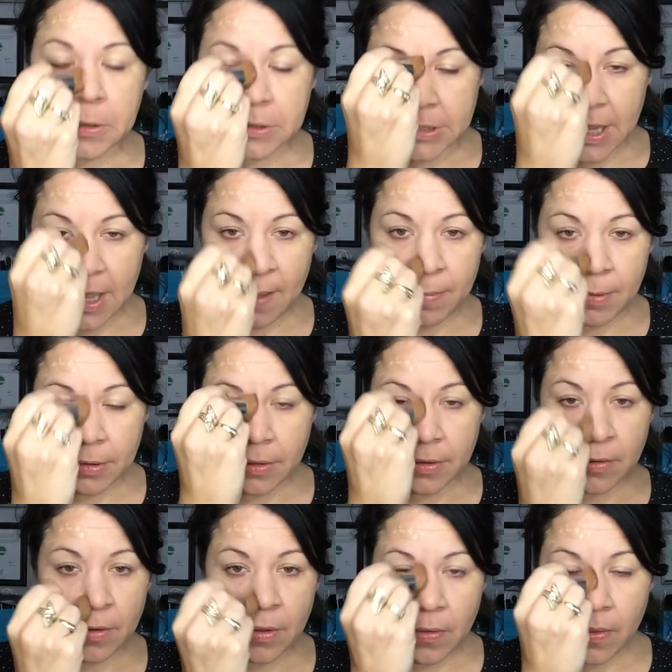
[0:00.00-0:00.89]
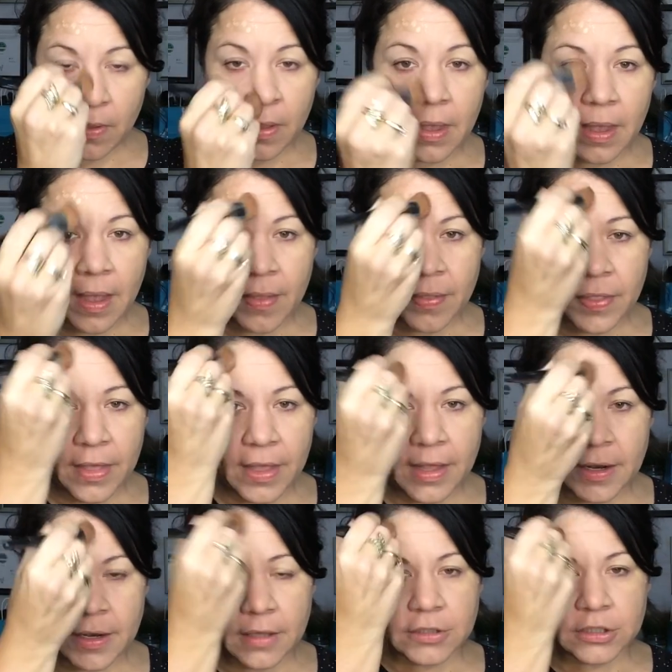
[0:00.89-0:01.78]
dab a little, and
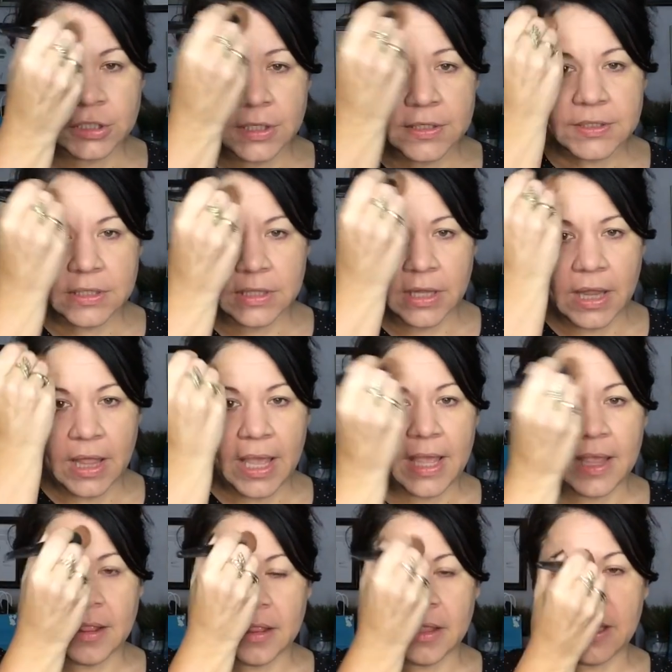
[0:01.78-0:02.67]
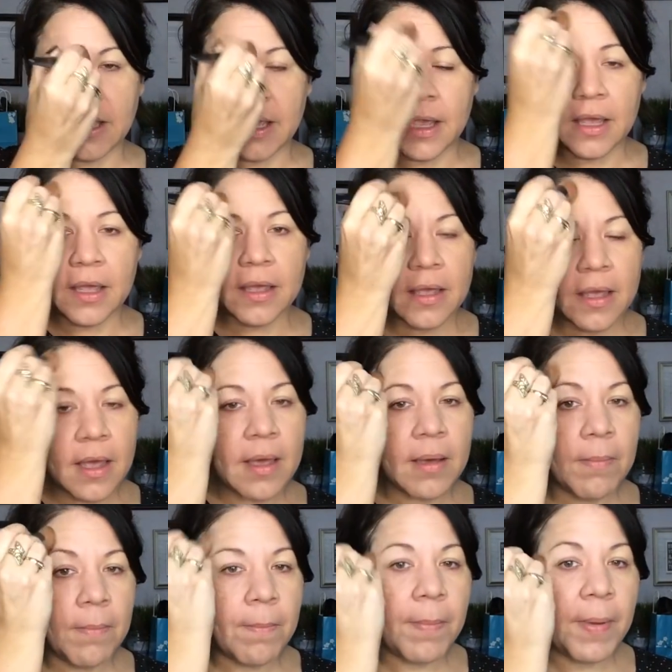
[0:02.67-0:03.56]
then just lightly
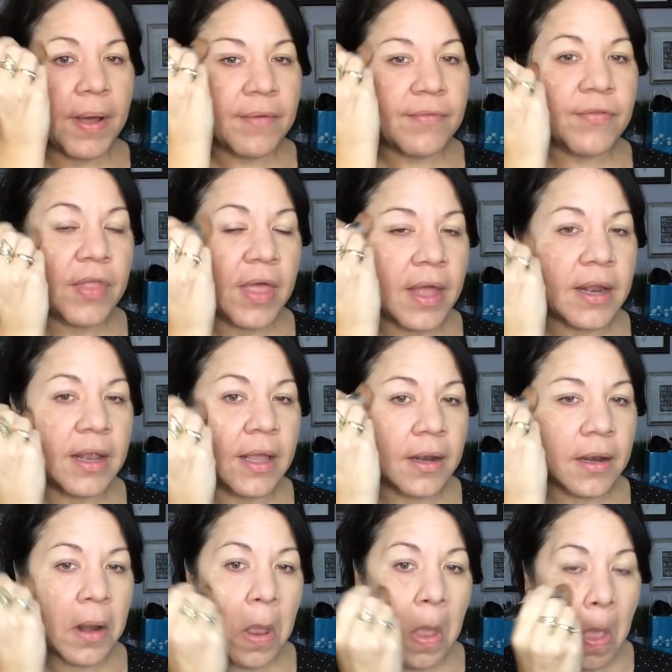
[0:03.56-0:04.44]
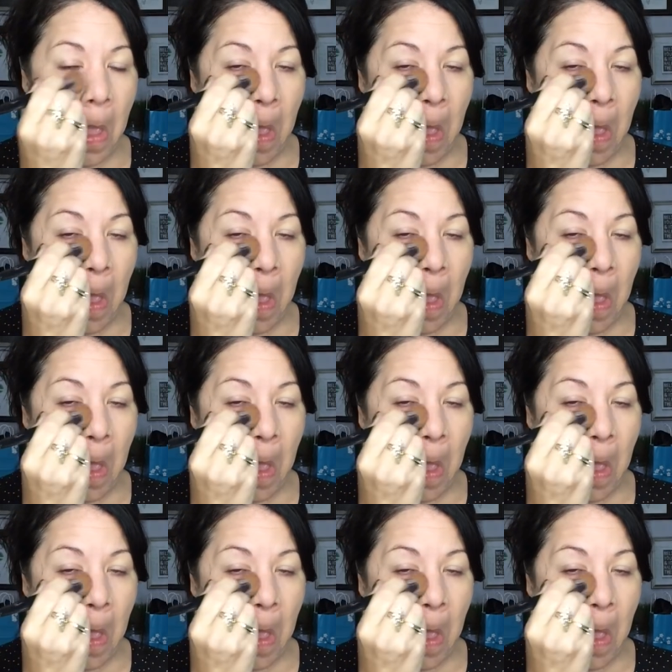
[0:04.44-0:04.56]
buff that in.